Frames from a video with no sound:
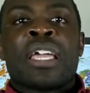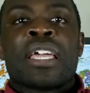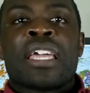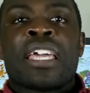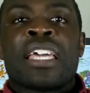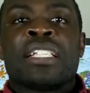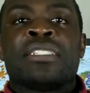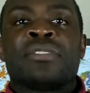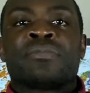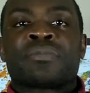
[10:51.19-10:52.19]

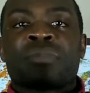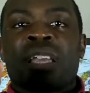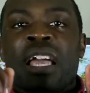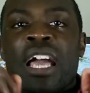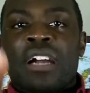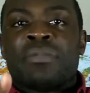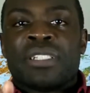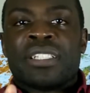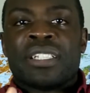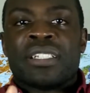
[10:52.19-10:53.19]
and I'll be
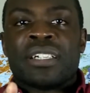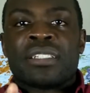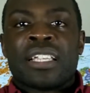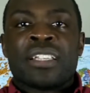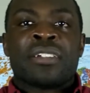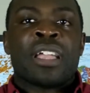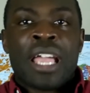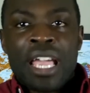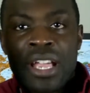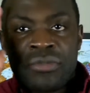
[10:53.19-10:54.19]
seeing y'all later.
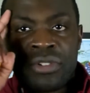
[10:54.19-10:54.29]
And